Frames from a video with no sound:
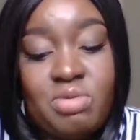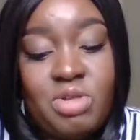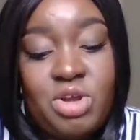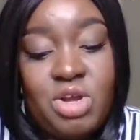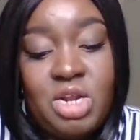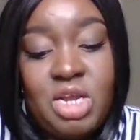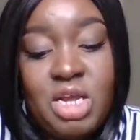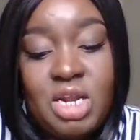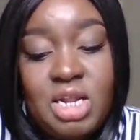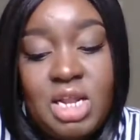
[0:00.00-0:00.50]
They're
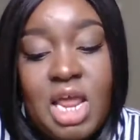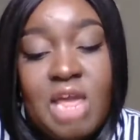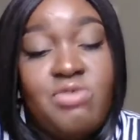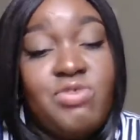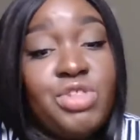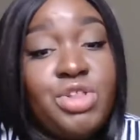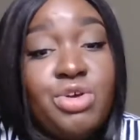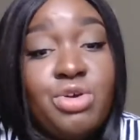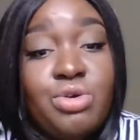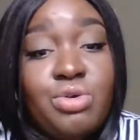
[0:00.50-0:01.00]
going to get a
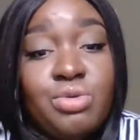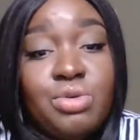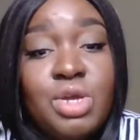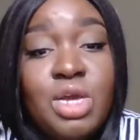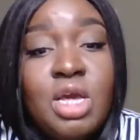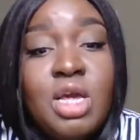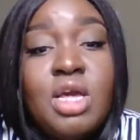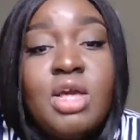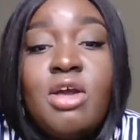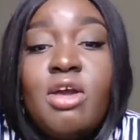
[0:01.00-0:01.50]
life of their own
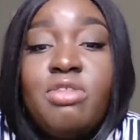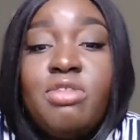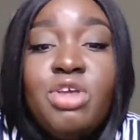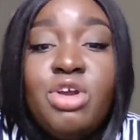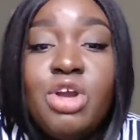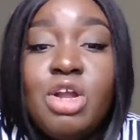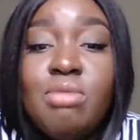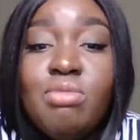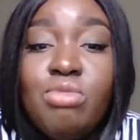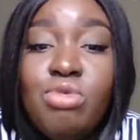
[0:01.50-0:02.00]
and
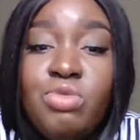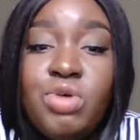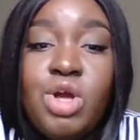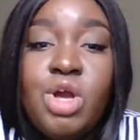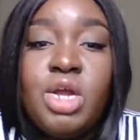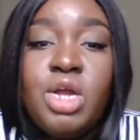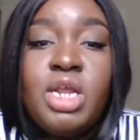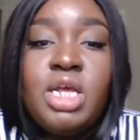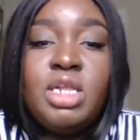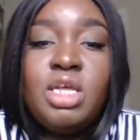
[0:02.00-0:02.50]
they're going to move
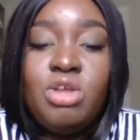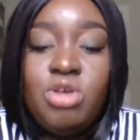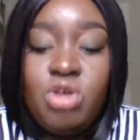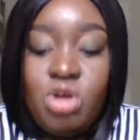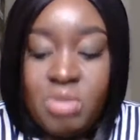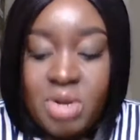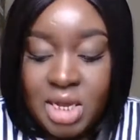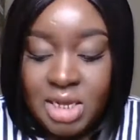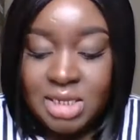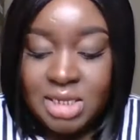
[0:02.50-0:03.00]
on. And then you're
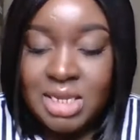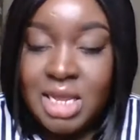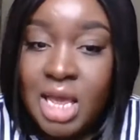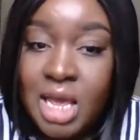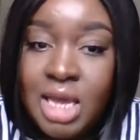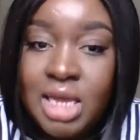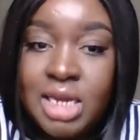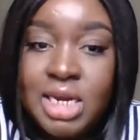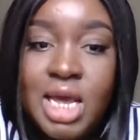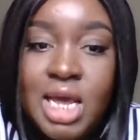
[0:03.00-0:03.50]
going to be like,
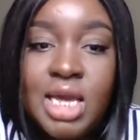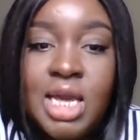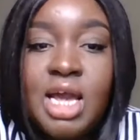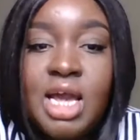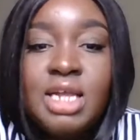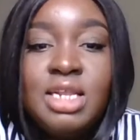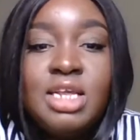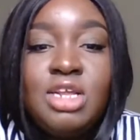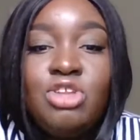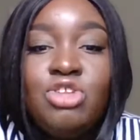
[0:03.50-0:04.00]
dang, like
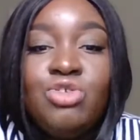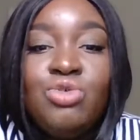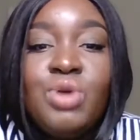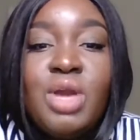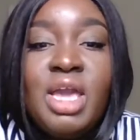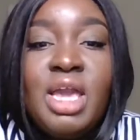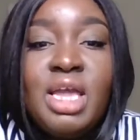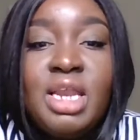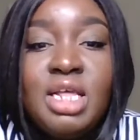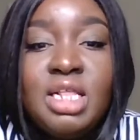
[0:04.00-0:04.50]
I didn't do
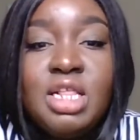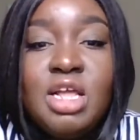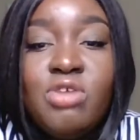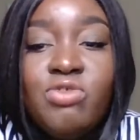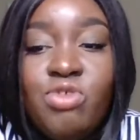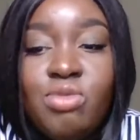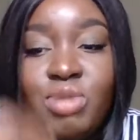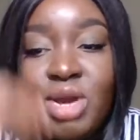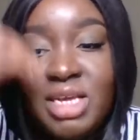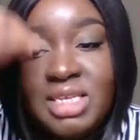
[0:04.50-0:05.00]
anything
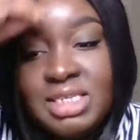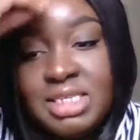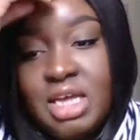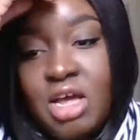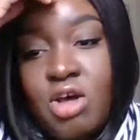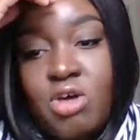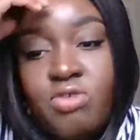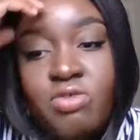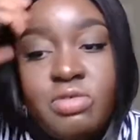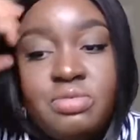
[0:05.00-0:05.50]
for
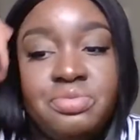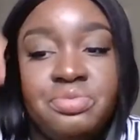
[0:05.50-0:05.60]
myself.